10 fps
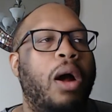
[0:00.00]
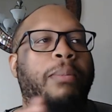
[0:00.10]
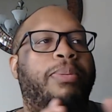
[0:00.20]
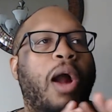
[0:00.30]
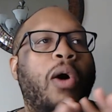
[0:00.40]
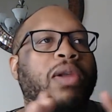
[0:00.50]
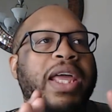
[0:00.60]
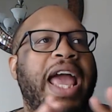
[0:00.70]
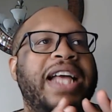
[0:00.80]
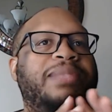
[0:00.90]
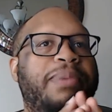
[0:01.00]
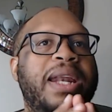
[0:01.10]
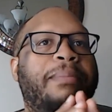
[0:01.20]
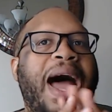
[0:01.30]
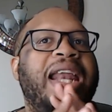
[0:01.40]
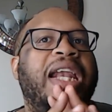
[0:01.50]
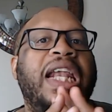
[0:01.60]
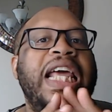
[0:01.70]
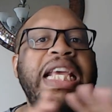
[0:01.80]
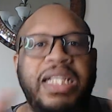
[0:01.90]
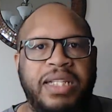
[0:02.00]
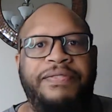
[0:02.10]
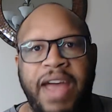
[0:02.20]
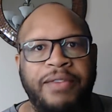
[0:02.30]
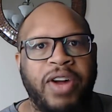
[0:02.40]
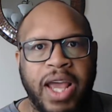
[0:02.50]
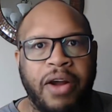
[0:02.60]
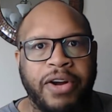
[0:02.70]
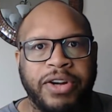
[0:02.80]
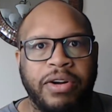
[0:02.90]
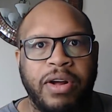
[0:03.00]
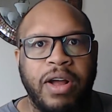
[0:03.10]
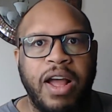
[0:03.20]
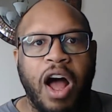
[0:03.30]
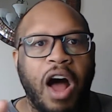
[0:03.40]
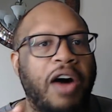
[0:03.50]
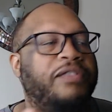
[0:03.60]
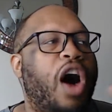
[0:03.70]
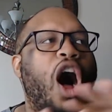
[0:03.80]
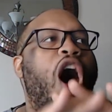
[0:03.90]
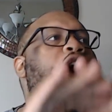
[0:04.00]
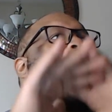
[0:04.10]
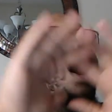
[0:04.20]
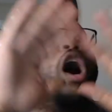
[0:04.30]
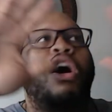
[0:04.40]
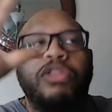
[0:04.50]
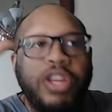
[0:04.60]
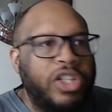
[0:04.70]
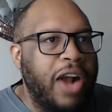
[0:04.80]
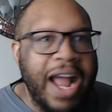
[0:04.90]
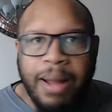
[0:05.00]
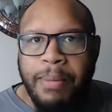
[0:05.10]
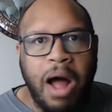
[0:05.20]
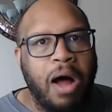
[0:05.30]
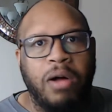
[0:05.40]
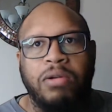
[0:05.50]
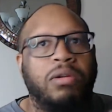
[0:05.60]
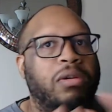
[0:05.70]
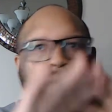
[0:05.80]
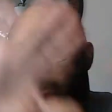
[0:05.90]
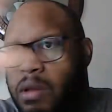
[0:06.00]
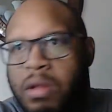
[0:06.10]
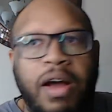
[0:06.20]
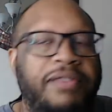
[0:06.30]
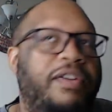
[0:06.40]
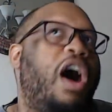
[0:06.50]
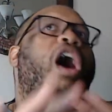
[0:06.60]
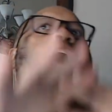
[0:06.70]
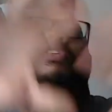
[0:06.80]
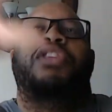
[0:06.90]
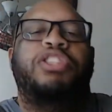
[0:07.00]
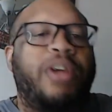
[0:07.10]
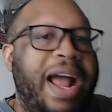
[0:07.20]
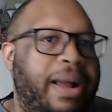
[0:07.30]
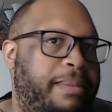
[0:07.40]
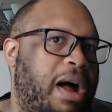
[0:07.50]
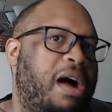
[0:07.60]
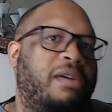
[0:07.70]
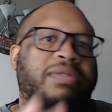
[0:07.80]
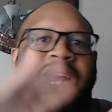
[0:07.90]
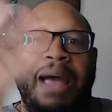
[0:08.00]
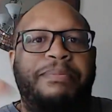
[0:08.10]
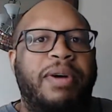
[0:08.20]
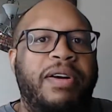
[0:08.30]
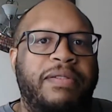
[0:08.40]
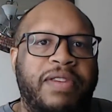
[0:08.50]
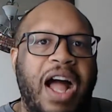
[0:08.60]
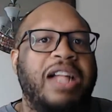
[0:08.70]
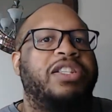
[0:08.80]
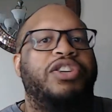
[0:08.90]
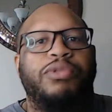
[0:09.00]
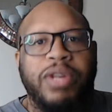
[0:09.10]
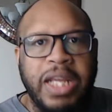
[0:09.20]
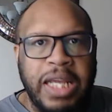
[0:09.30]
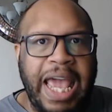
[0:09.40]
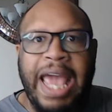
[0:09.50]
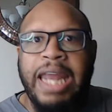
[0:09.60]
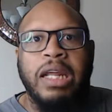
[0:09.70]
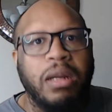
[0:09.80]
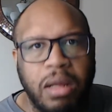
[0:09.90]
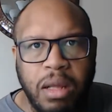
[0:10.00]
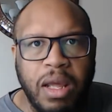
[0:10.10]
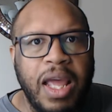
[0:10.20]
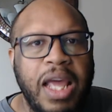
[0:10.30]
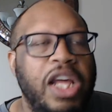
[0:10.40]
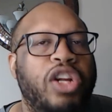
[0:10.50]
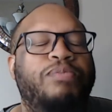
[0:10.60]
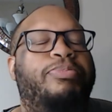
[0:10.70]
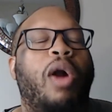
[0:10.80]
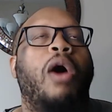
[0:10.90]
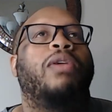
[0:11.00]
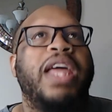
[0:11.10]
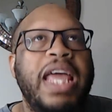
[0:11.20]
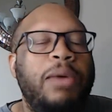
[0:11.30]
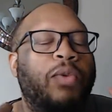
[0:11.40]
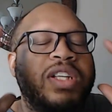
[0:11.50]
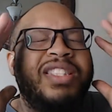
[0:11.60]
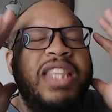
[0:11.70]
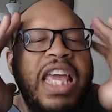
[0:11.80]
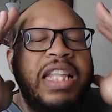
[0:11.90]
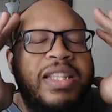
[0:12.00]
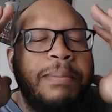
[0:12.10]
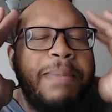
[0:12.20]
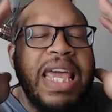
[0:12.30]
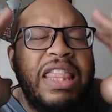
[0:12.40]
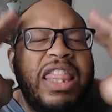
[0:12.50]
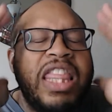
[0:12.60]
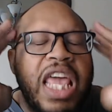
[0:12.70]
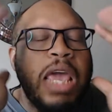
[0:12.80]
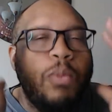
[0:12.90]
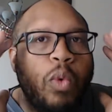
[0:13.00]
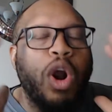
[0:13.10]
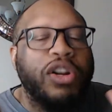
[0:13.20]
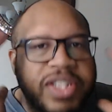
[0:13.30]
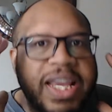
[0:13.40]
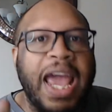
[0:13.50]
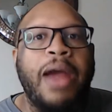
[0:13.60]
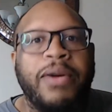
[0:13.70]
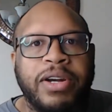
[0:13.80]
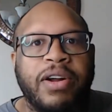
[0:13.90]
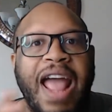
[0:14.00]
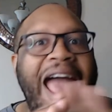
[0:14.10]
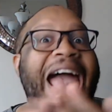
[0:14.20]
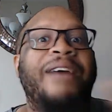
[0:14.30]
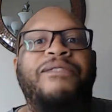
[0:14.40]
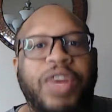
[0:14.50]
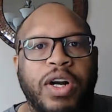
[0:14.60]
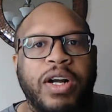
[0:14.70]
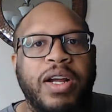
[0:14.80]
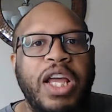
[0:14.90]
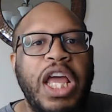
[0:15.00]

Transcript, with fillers: Broly has been my least favorite character of all the Dragon Ball of all the Dragon Ball type of continuity canon. Broly was the to me the worst character ever.